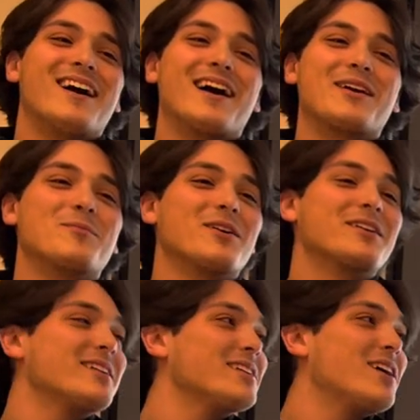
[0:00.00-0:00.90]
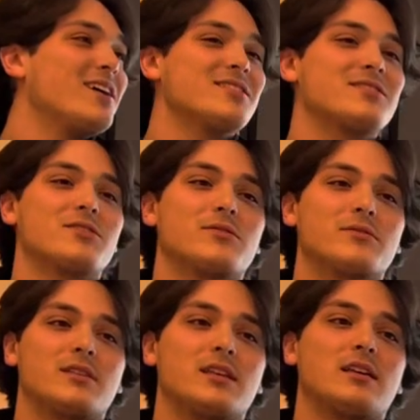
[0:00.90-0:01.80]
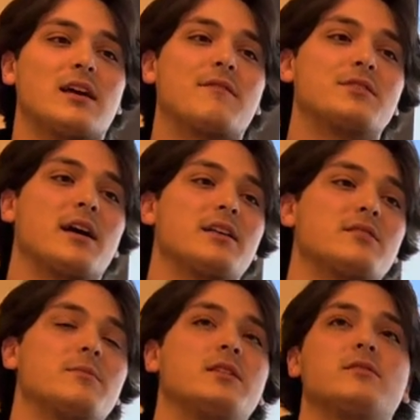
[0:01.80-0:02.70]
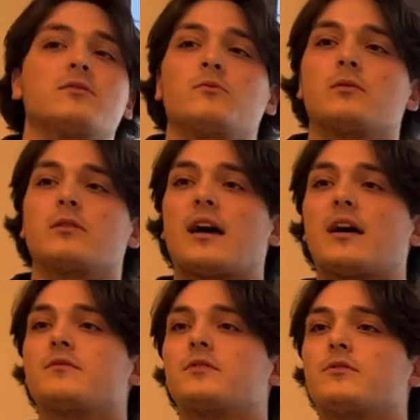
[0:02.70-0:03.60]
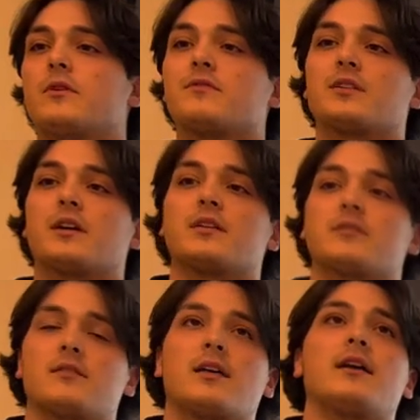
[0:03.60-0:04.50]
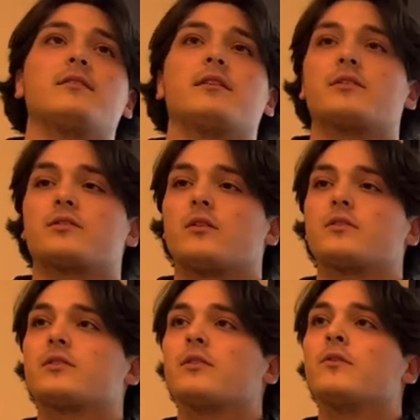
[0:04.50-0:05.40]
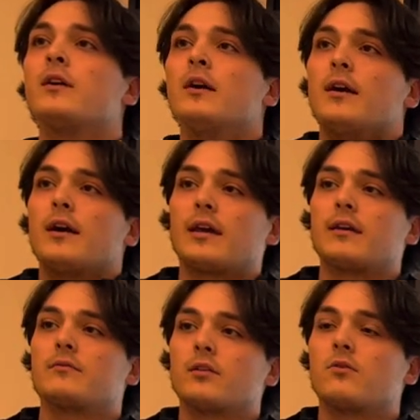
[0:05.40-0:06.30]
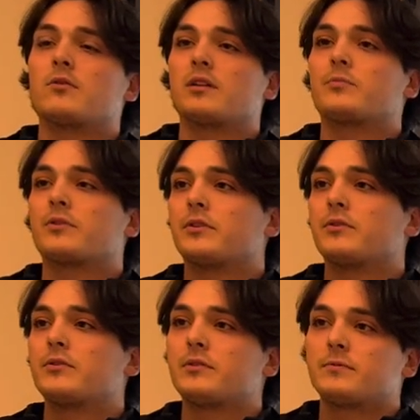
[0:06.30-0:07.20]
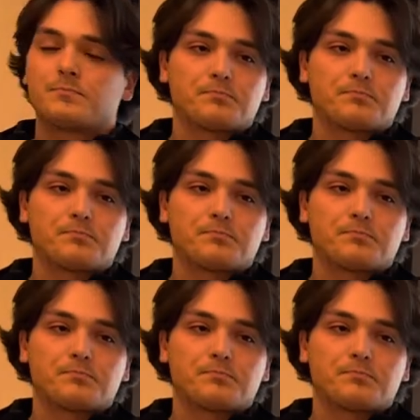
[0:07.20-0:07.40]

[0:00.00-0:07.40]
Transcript: higher marketing cost. So the advertisement we'll have to advertise that there's also a locally produced.